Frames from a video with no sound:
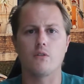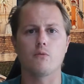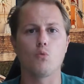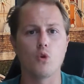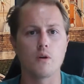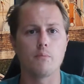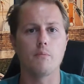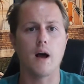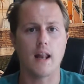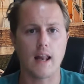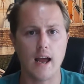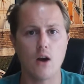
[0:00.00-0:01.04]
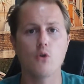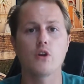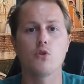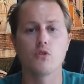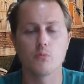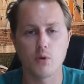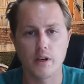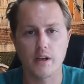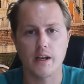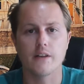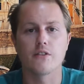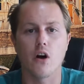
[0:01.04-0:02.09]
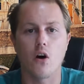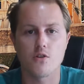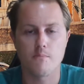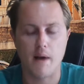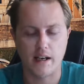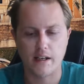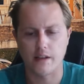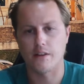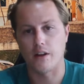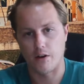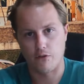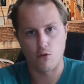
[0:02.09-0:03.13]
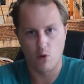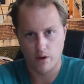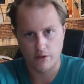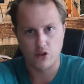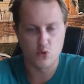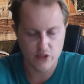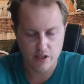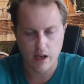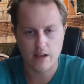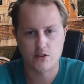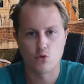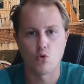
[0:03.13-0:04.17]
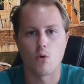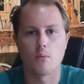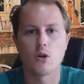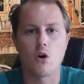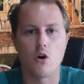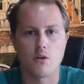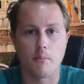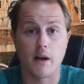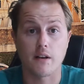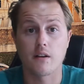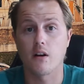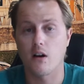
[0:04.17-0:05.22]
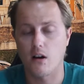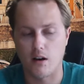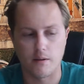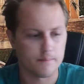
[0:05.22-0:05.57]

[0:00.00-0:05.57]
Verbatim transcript: would allow you to put it into automatic and therefore use it as a normal automatic car.